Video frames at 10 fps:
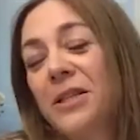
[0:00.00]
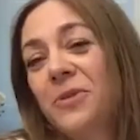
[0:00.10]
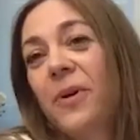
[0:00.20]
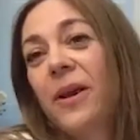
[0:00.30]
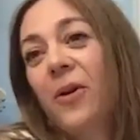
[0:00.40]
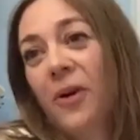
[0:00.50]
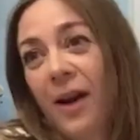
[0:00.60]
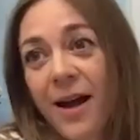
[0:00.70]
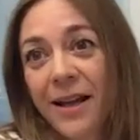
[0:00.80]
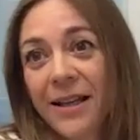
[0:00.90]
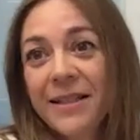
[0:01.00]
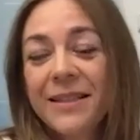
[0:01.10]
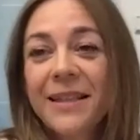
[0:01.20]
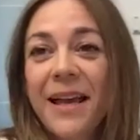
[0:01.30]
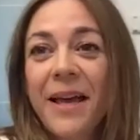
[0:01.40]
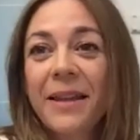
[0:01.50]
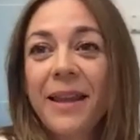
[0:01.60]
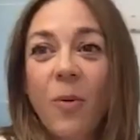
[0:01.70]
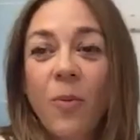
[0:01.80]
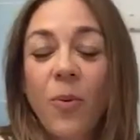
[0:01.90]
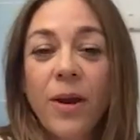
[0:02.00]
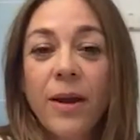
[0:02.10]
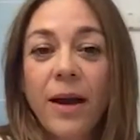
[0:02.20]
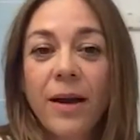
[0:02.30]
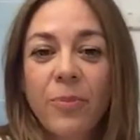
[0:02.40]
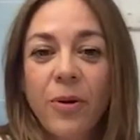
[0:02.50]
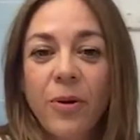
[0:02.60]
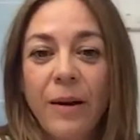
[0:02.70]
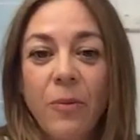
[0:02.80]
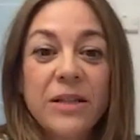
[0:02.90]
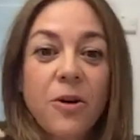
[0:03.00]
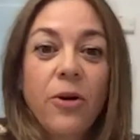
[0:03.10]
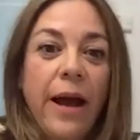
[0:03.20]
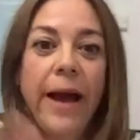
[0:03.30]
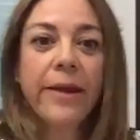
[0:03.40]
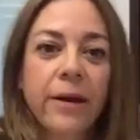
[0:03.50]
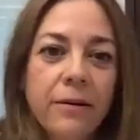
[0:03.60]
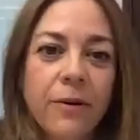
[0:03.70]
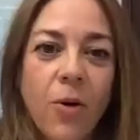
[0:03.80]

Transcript: recognized that we score higher